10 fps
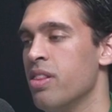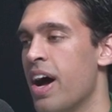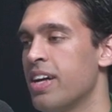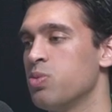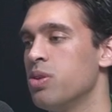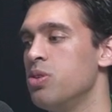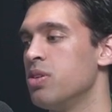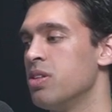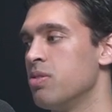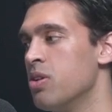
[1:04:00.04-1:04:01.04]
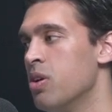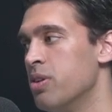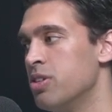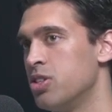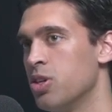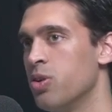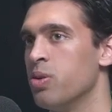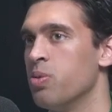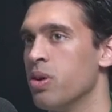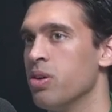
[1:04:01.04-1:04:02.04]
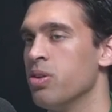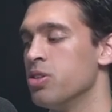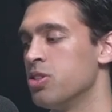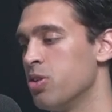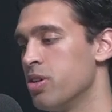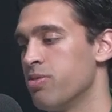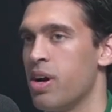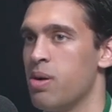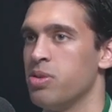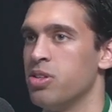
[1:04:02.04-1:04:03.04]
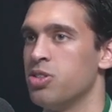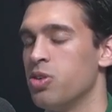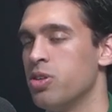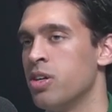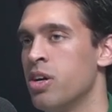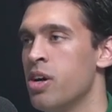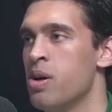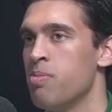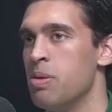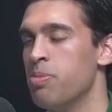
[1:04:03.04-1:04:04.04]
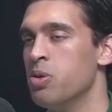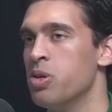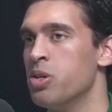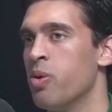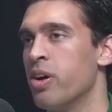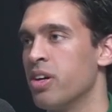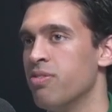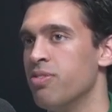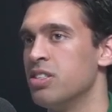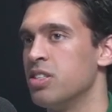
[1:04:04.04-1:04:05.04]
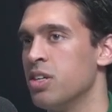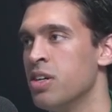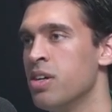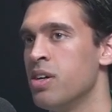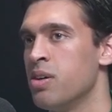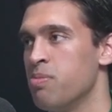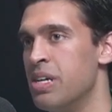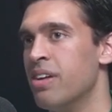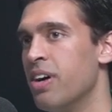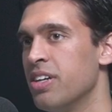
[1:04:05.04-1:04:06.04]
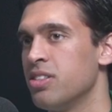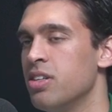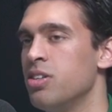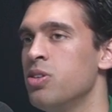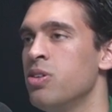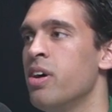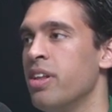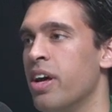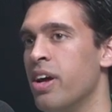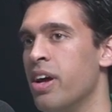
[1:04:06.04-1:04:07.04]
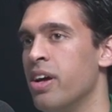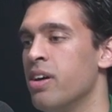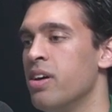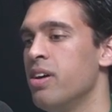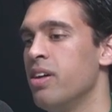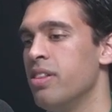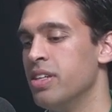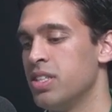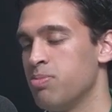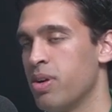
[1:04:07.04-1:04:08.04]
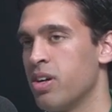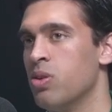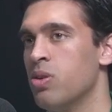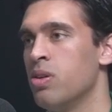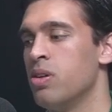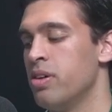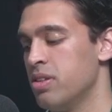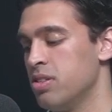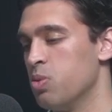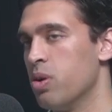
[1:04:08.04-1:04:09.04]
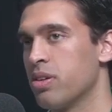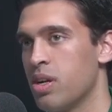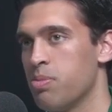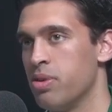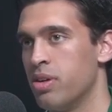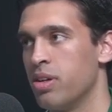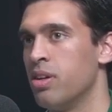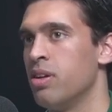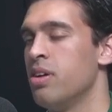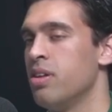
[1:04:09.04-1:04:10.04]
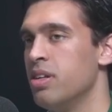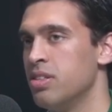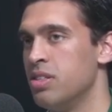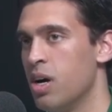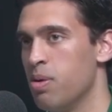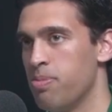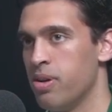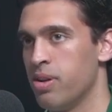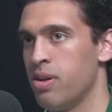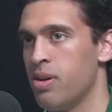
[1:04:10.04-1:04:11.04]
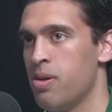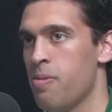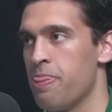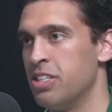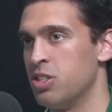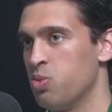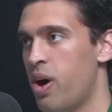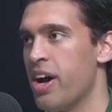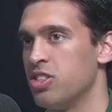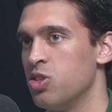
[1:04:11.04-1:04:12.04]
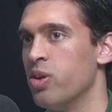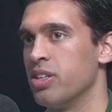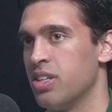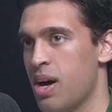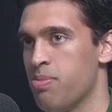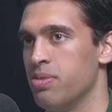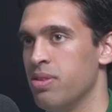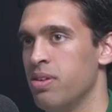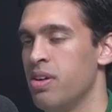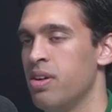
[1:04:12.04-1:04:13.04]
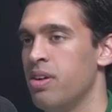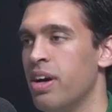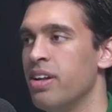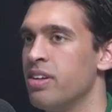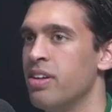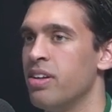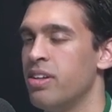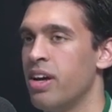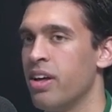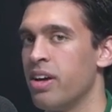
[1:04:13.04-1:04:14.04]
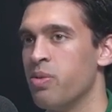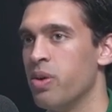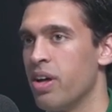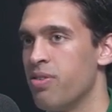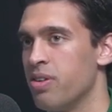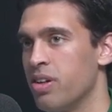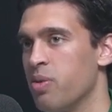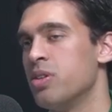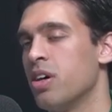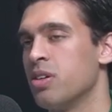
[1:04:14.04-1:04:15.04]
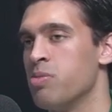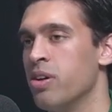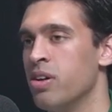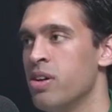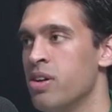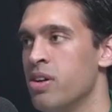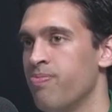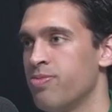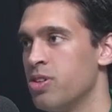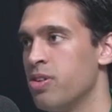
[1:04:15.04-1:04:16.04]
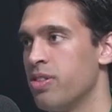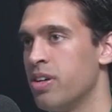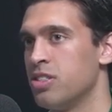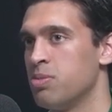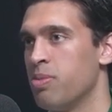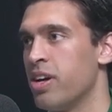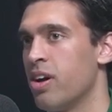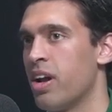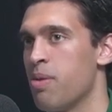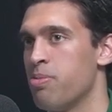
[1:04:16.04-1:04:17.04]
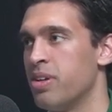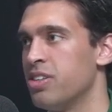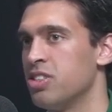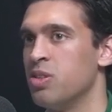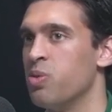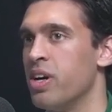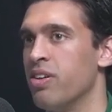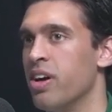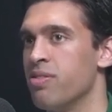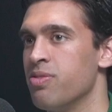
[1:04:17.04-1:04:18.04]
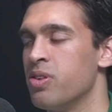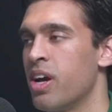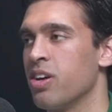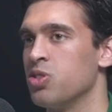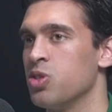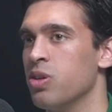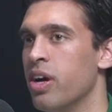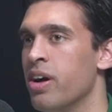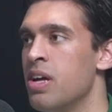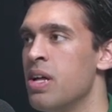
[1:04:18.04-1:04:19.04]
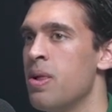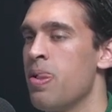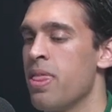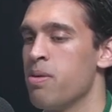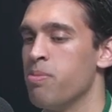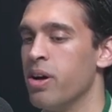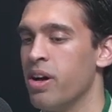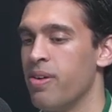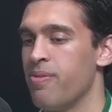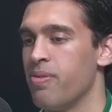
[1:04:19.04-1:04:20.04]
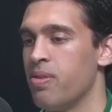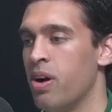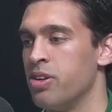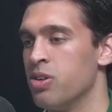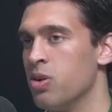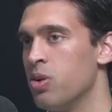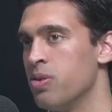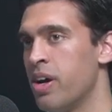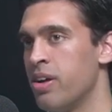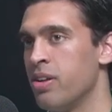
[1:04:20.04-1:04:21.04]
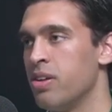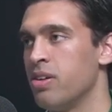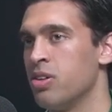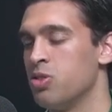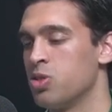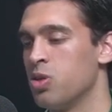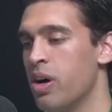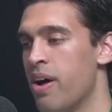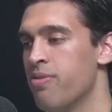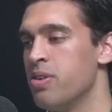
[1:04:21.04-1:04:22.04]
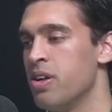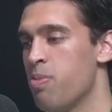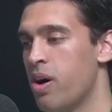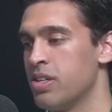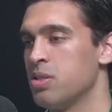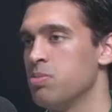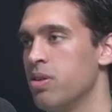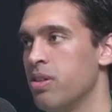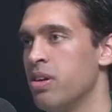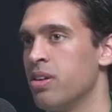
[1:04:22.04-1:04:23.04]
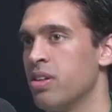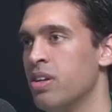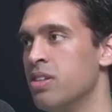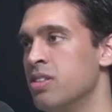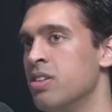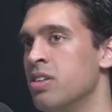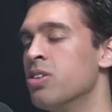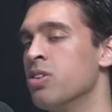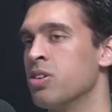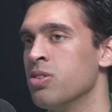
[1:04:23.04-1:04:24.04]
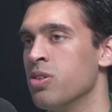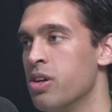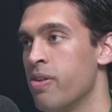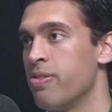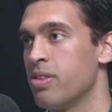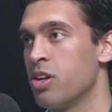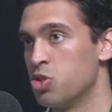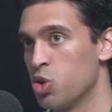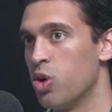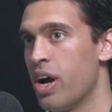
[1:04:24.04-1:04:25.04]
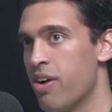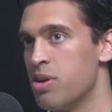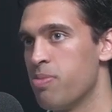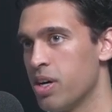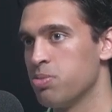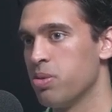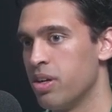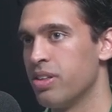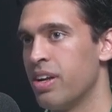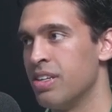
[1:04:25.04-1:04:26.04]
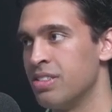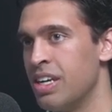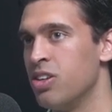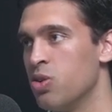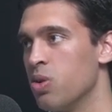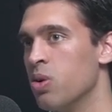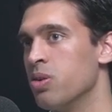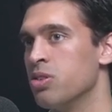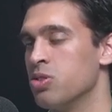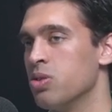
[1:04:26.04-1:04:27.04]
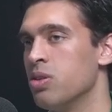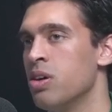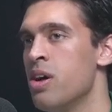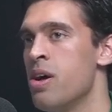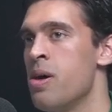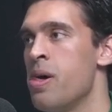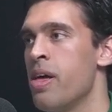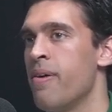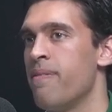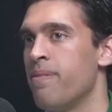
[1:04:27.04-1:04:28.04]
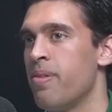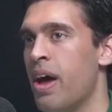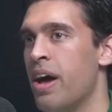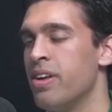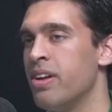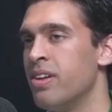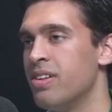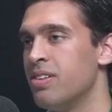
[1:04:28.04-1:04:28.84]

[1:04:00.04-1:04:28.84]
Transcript: That's when you can go and show the world or show your family or show your people who you want to convince to be invested in you that, hey, this is my goal. This is the work that I'm putting in. This is the output. This is why it's going to happen. Yep. And at the end of the day, like with everything that we talked about it, certain things just might not happen. That's just the way of life. You can't mm. control that. Yep. But on your own end, control every possible thing that is in your control, every possible thing that is in your own control. Yeah. Mm. Mm-hmm. And then